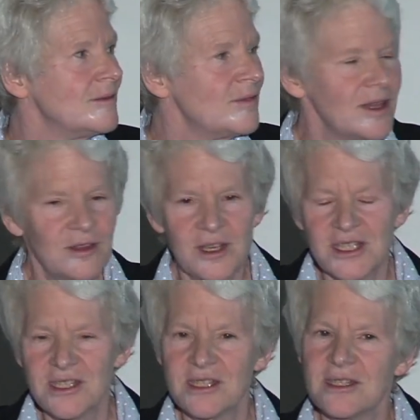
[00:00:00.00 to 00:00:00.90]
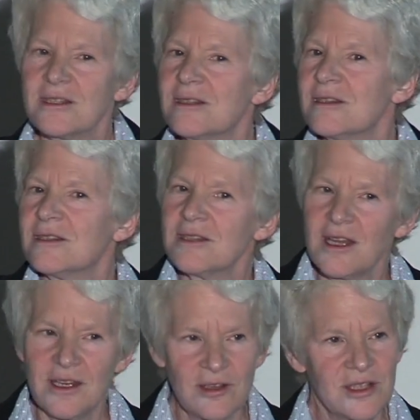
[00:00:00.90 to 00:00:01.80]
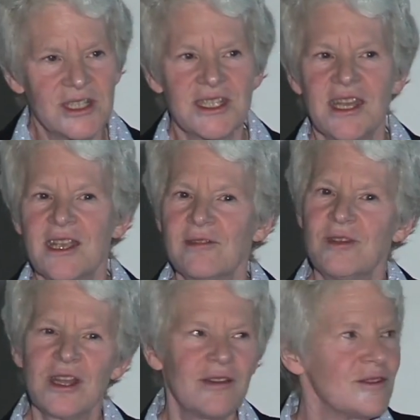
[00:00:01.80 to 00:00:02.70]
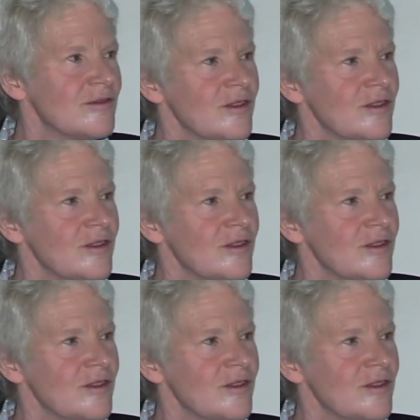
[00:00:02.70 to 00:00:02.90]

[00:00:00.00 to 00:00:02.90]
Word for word: whether it's an illness they can recover